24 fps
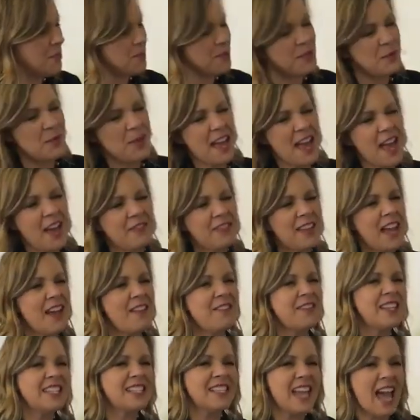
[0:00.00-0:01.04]
do we have to
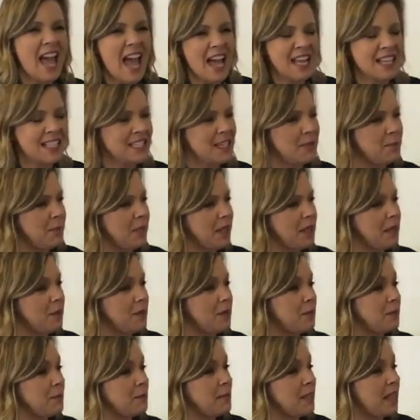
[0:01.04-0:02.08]
have this accent? Well, it
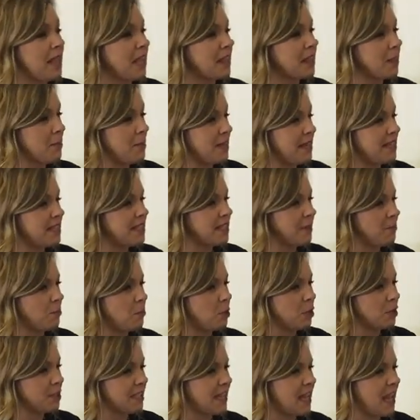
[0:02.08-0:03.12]
would be like the piece that
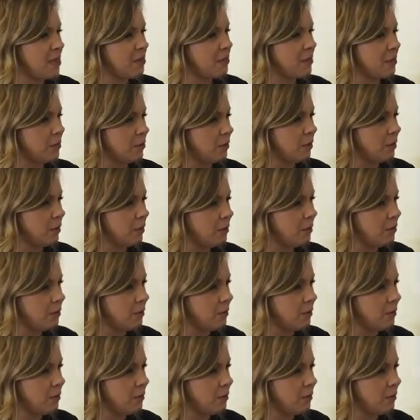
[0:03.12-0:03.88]
pulled together the room.